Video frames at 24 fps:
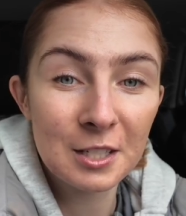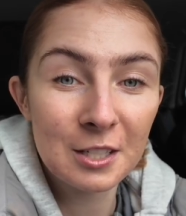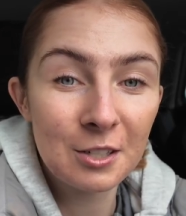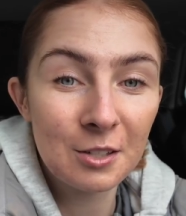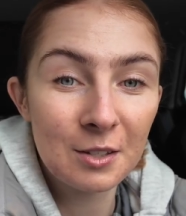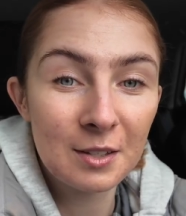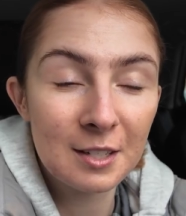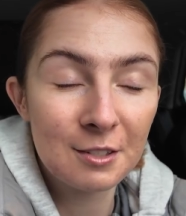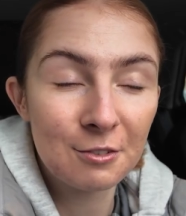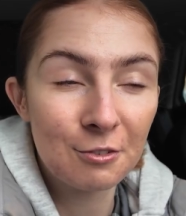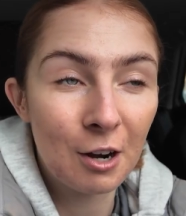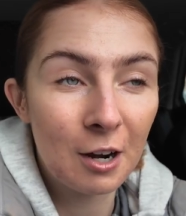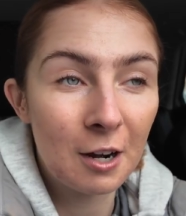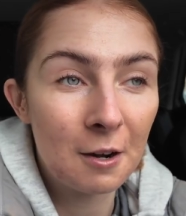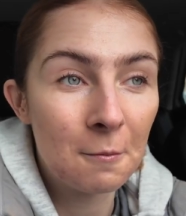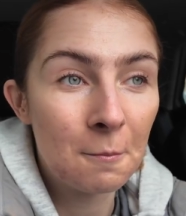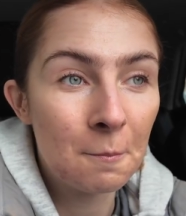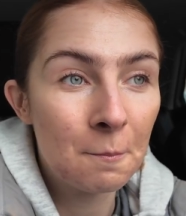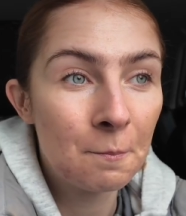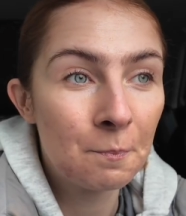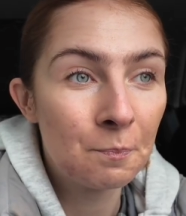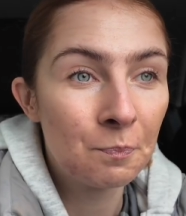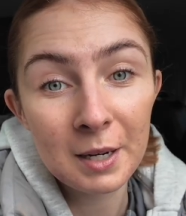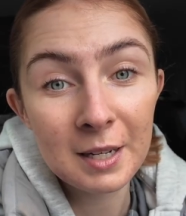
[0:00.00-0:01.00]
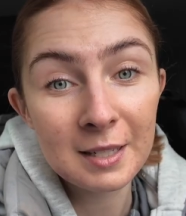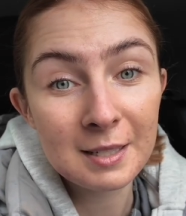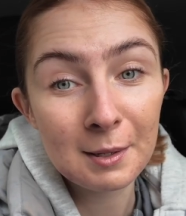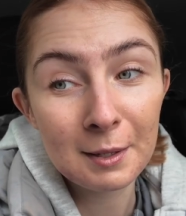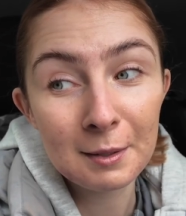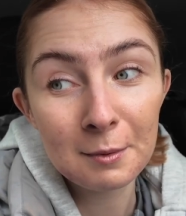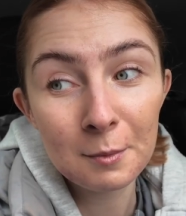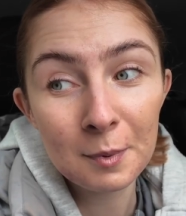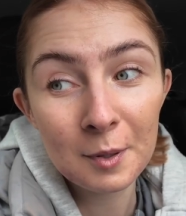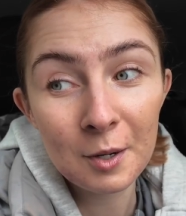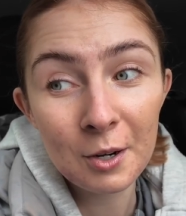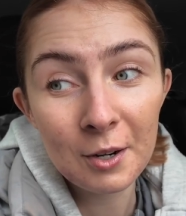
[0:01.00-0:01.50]
to do this run, but it's
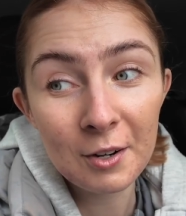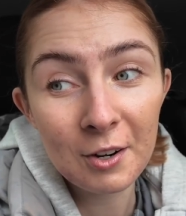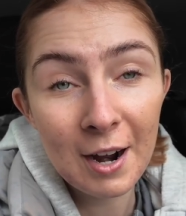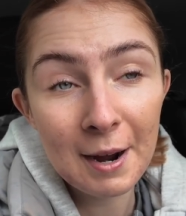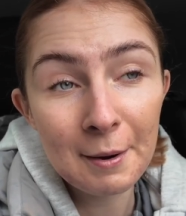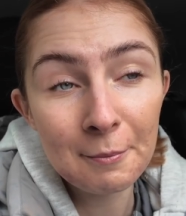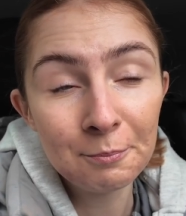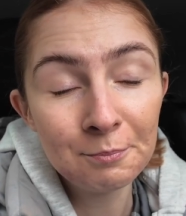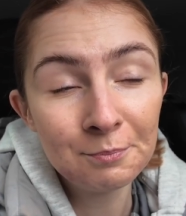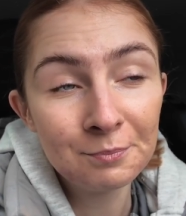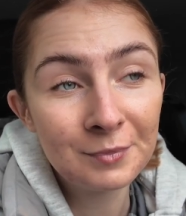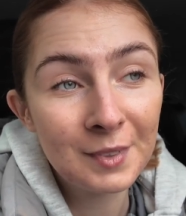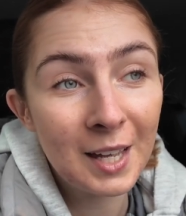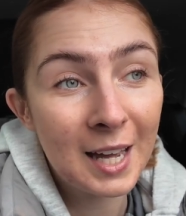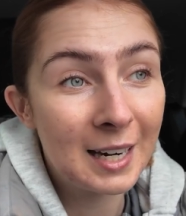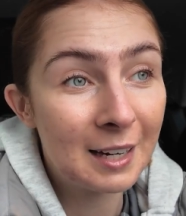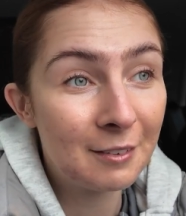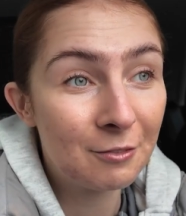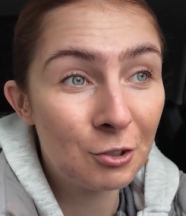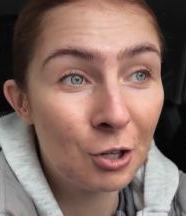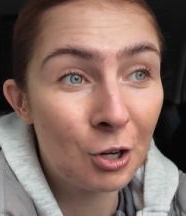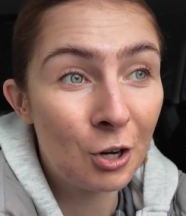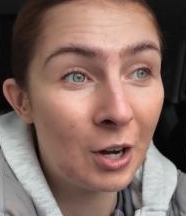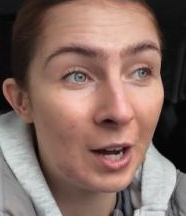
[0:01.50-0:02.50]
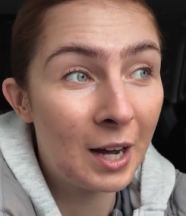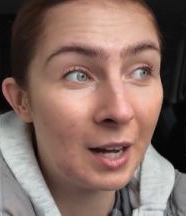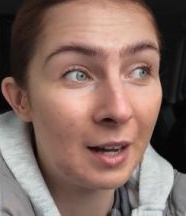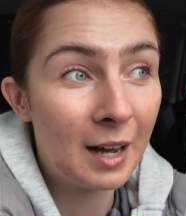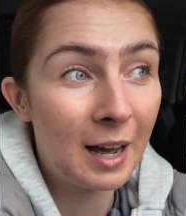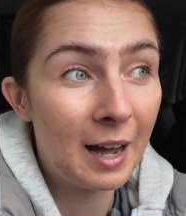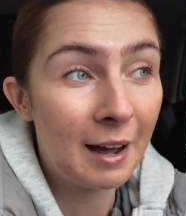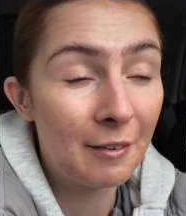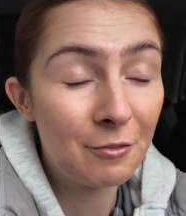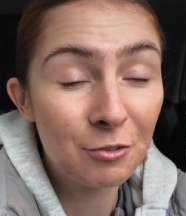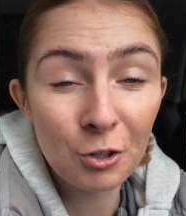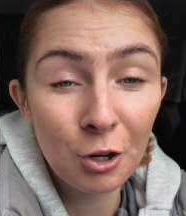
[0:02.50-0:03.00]
in the programme and I've
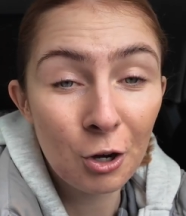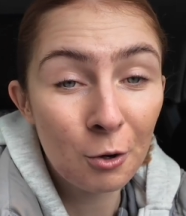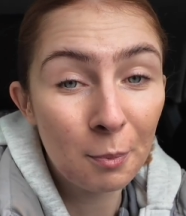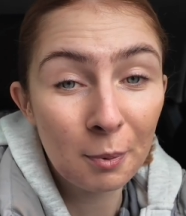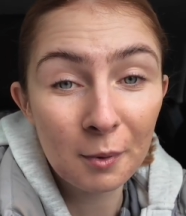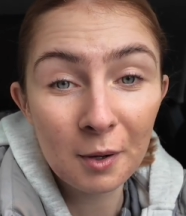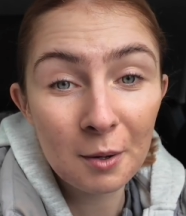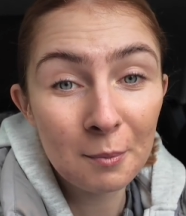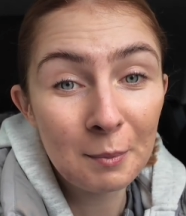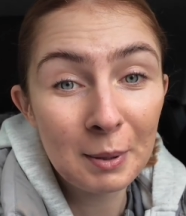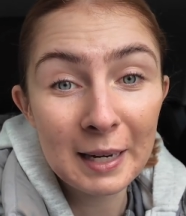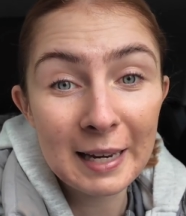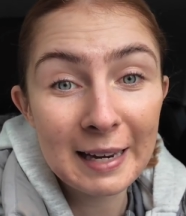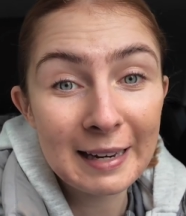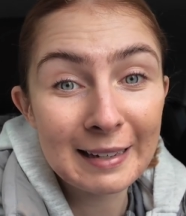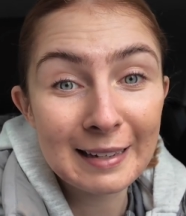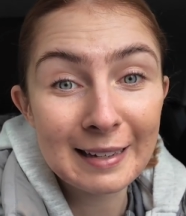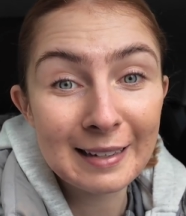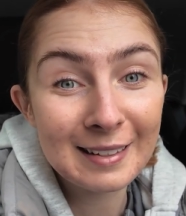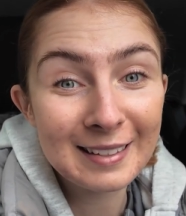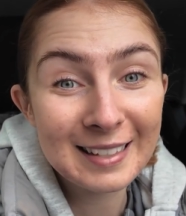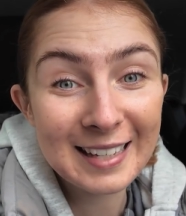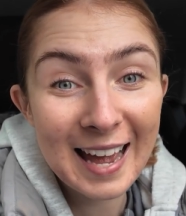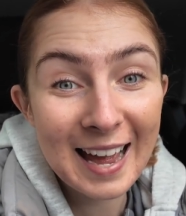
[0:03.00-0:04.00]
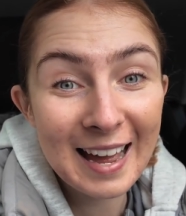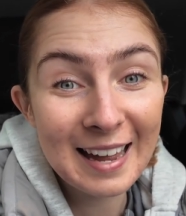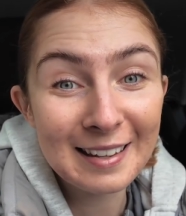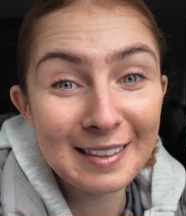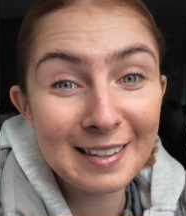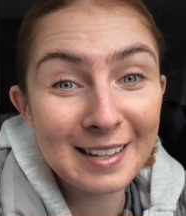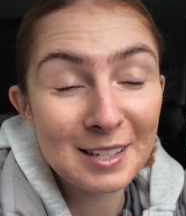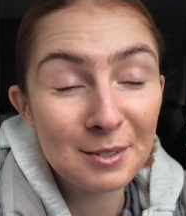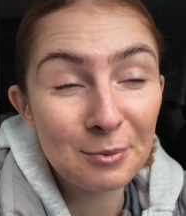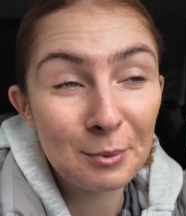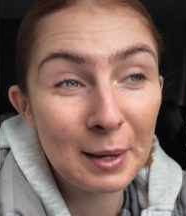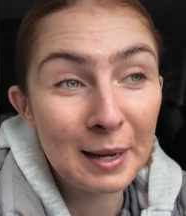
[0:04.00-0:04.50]
not completed it yet
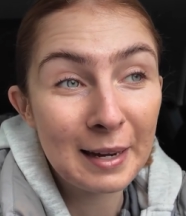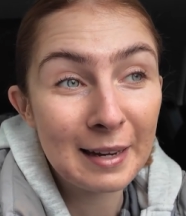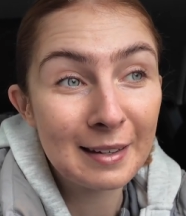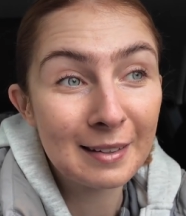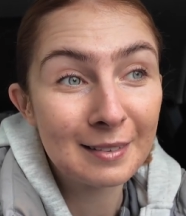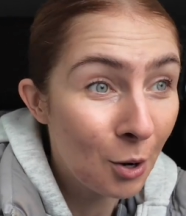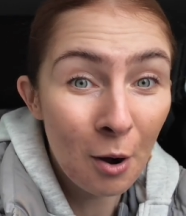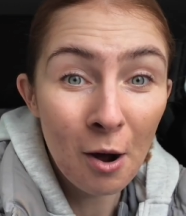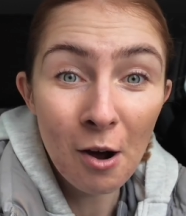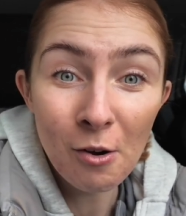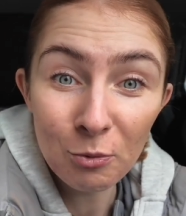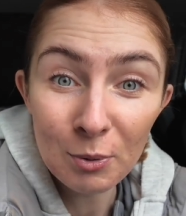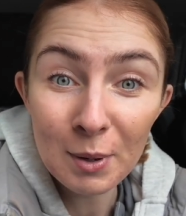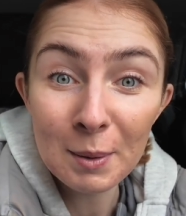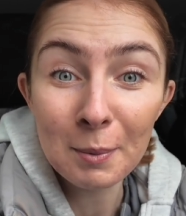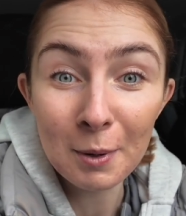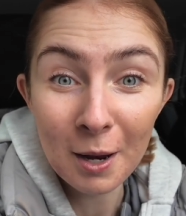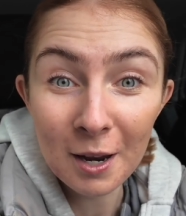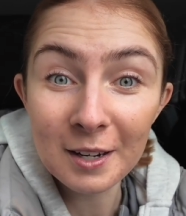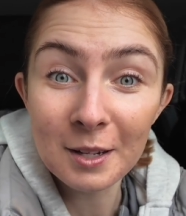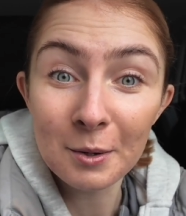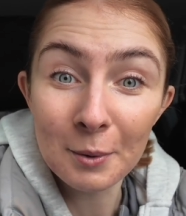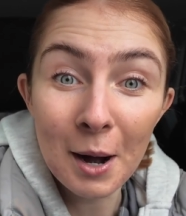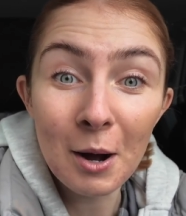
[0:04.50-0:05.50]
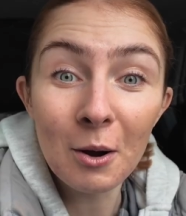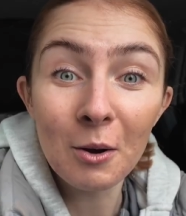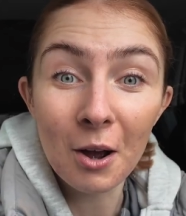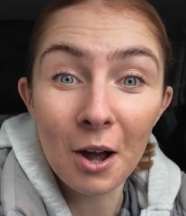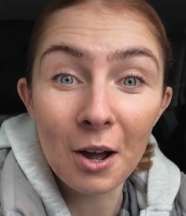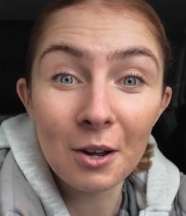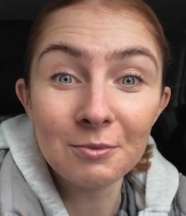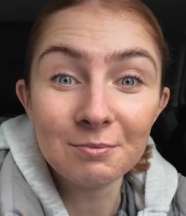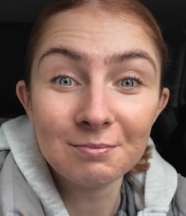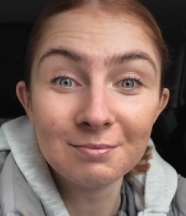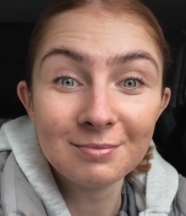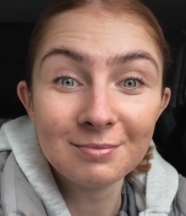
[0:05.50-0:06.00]
this week. So off we bloody well go.